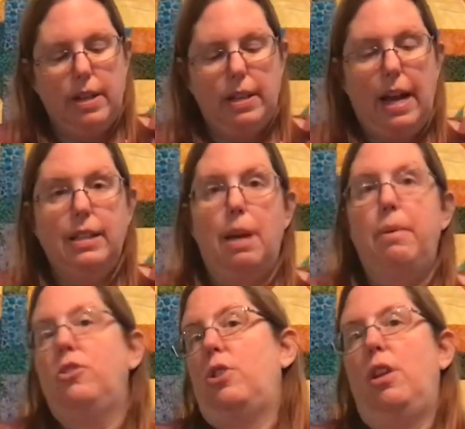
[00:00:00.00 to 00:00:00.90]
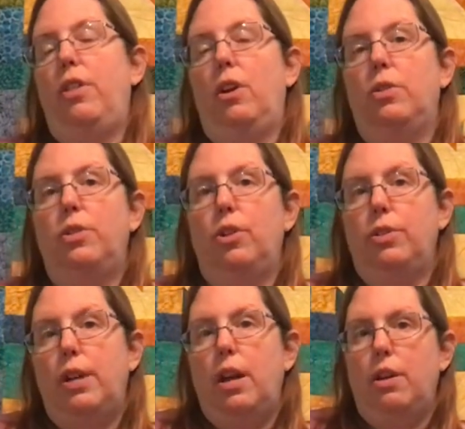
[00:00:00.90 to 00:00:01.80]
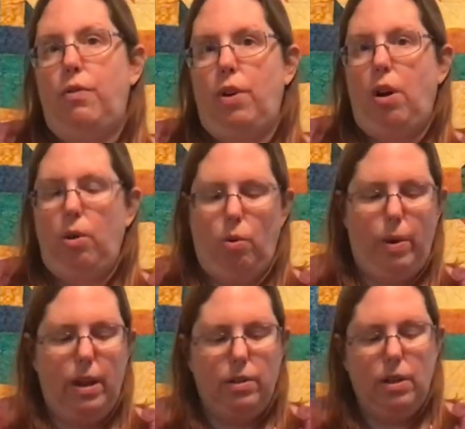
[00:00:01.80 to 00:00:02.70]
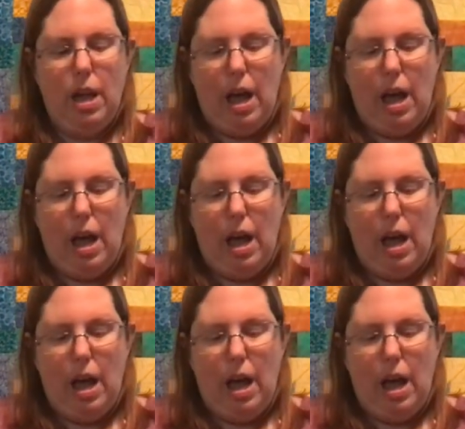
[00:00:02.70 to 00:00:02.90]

As I mentioned, there's 10 different colorways.